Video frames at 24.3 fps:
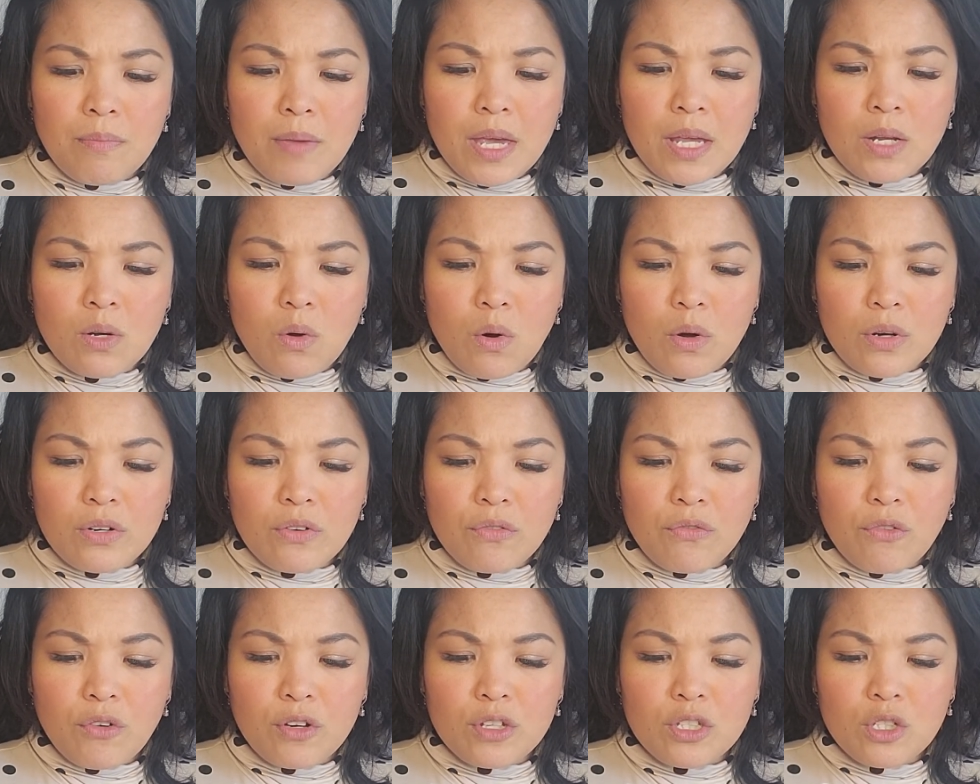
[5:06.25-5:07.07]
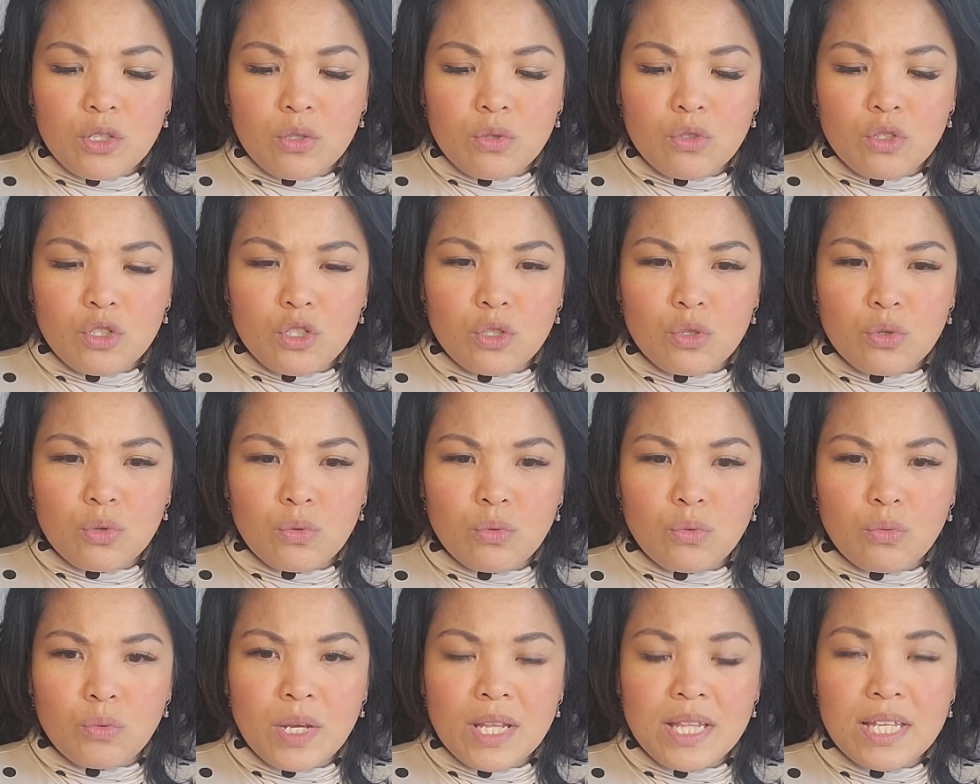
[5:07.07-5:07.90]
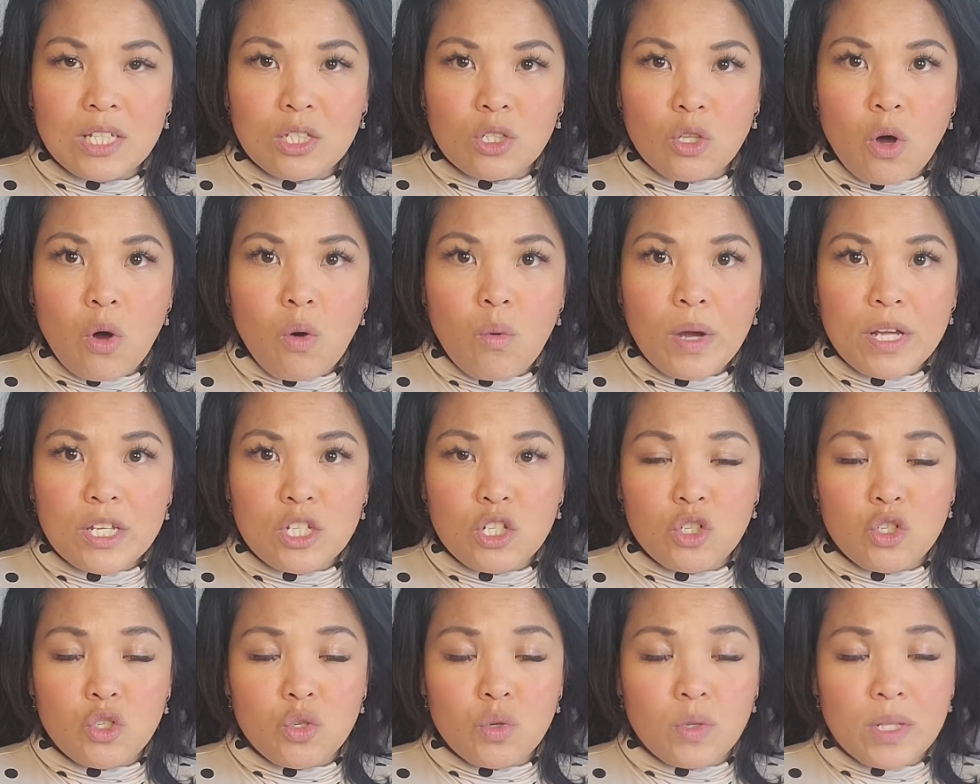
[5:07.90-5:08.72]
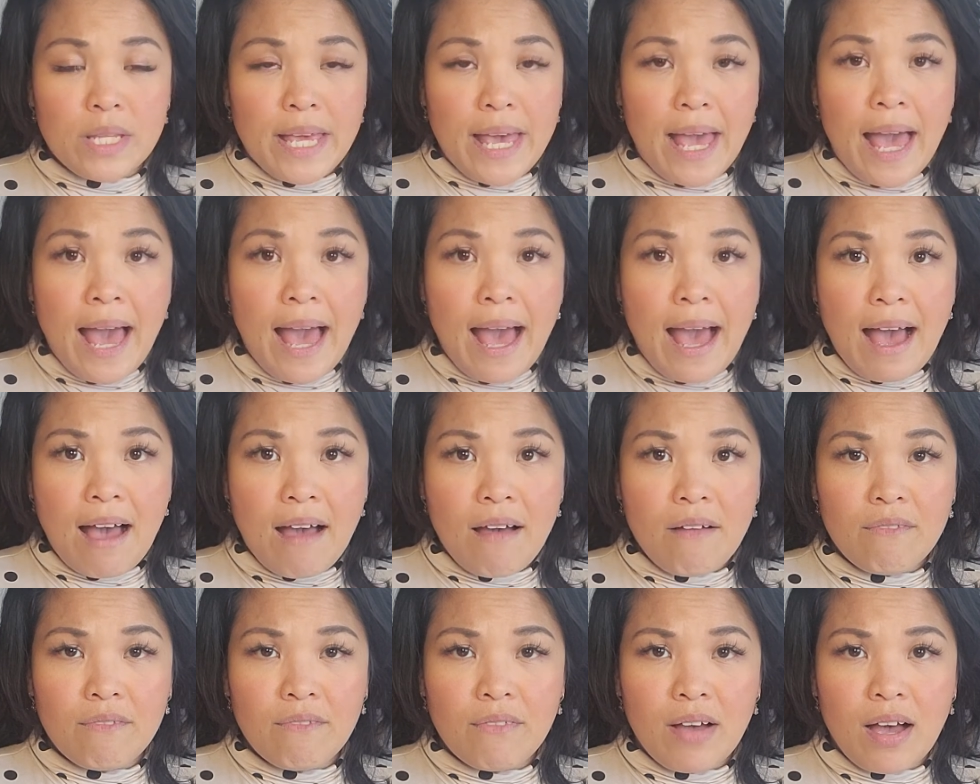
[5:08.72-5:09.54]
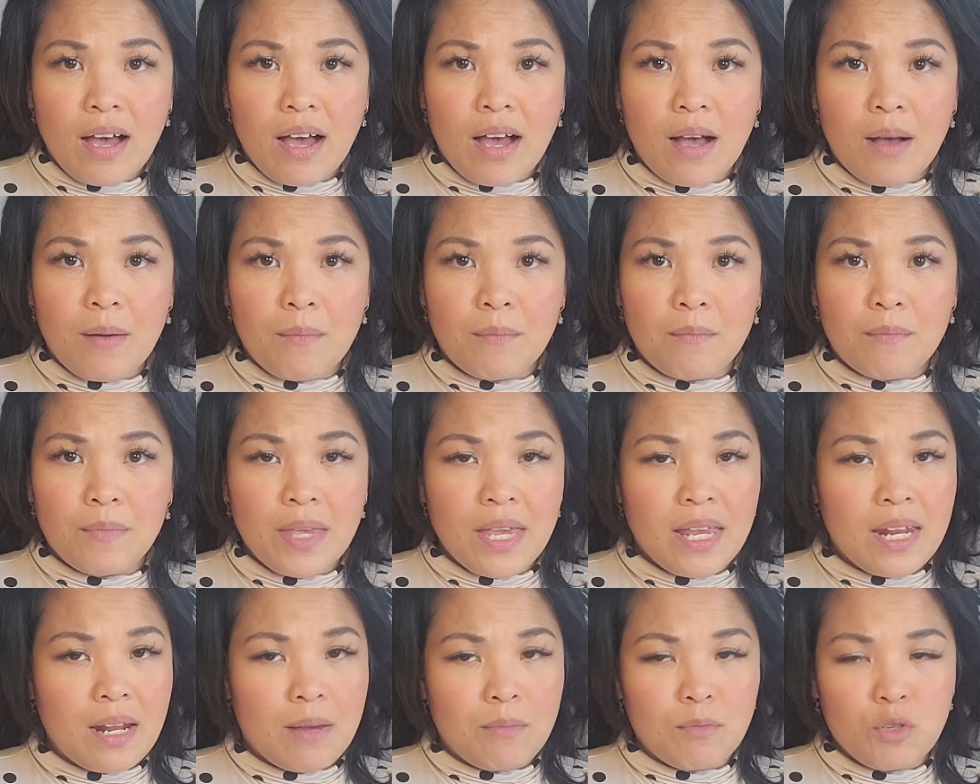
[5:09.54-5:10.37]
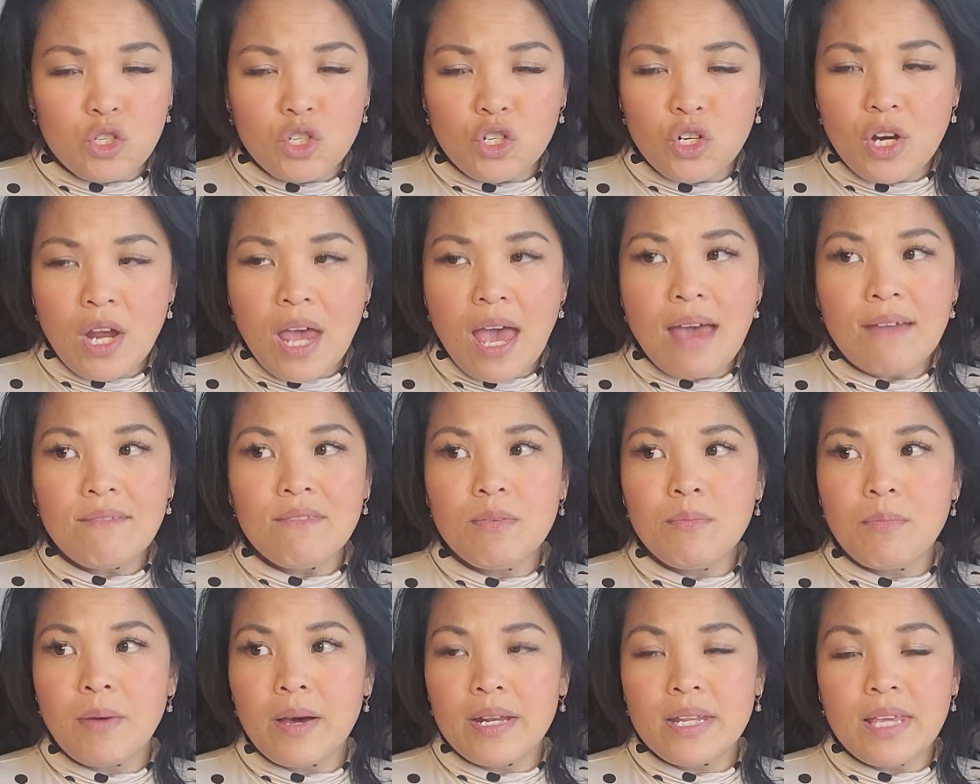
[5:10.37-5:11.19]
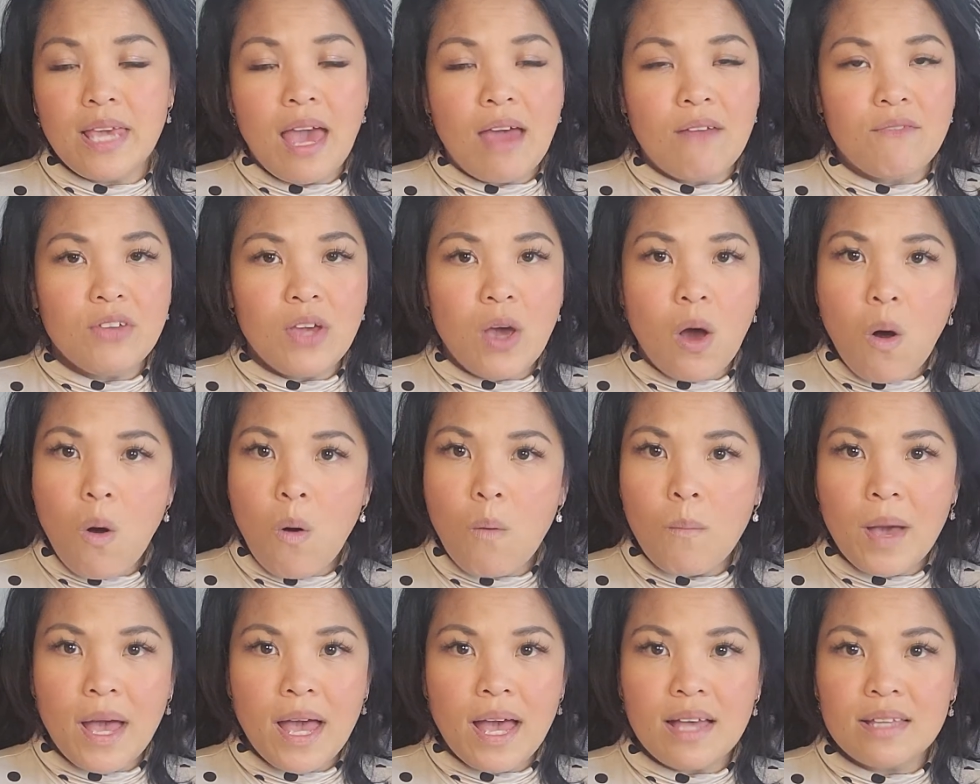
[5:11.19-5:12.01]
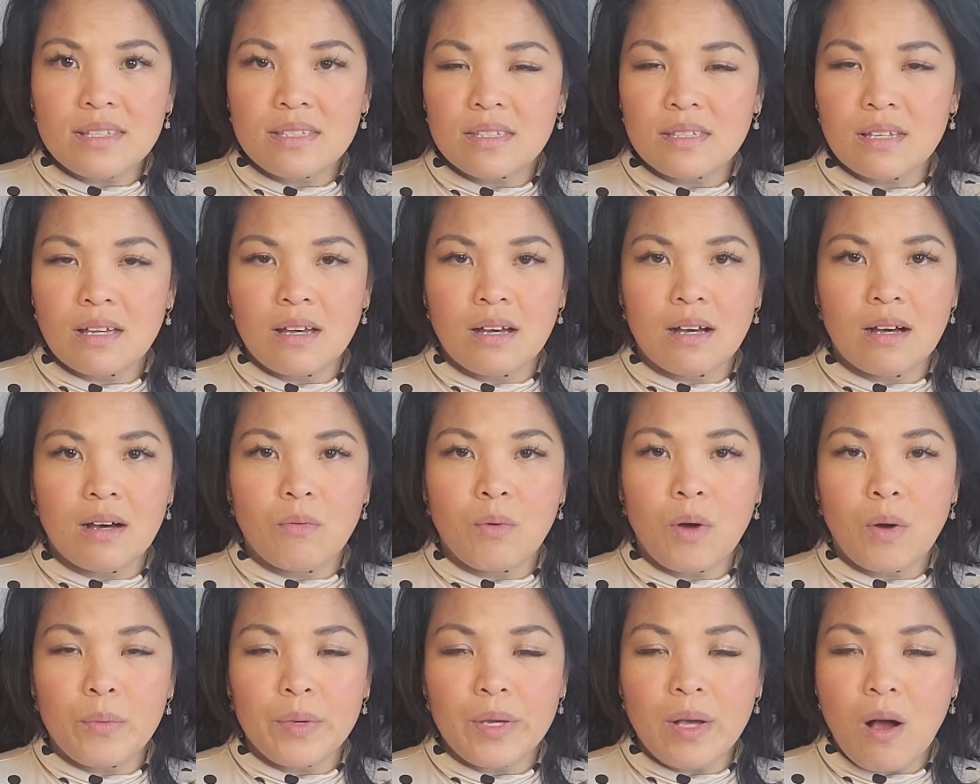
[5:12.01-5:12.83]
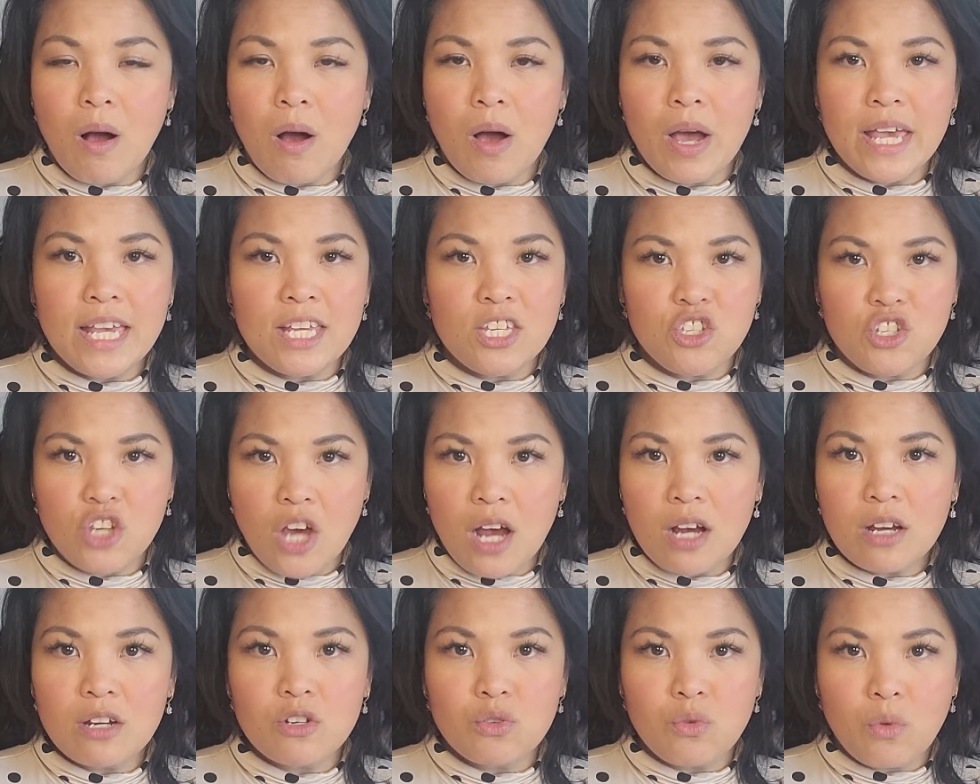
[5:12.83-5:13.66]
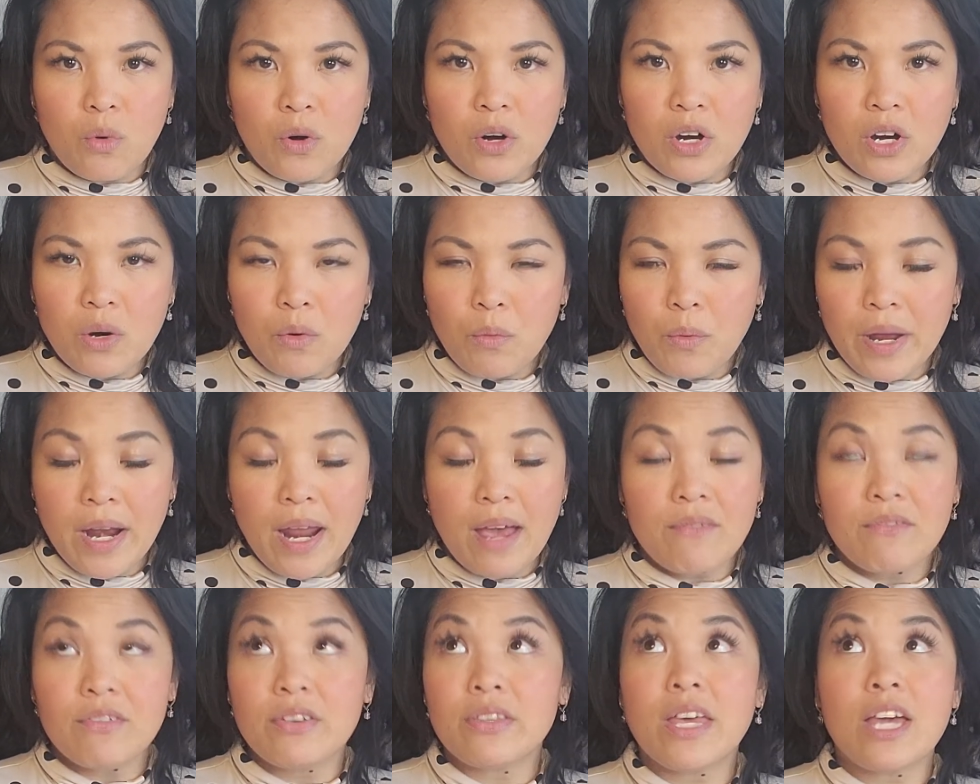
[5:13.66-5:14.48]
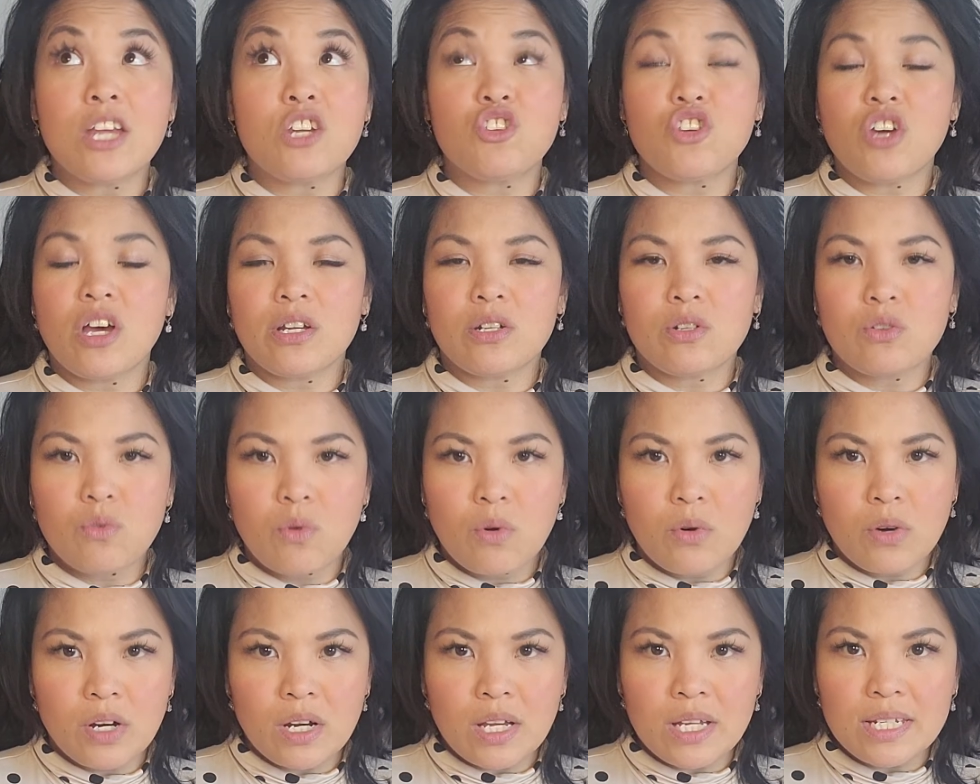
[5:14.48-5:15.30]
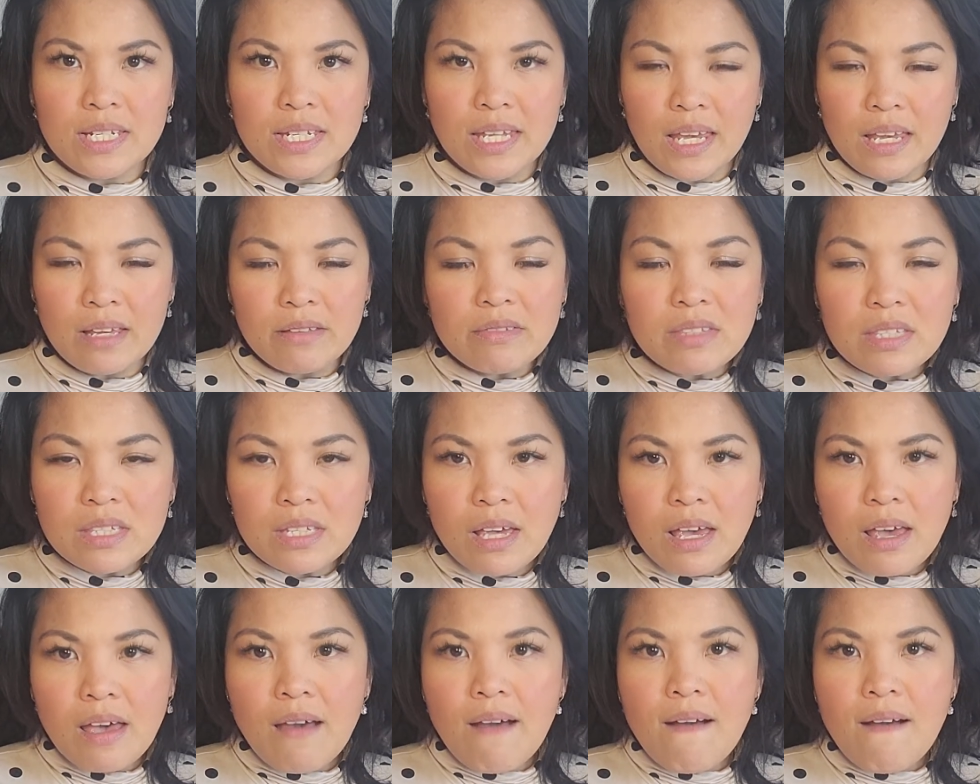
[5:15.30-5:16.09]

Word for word: in order for you to really know what you truly have, um, and I'm sure everybody, every home has uh, what we call a junk drawer, whatever that junk drawer contains.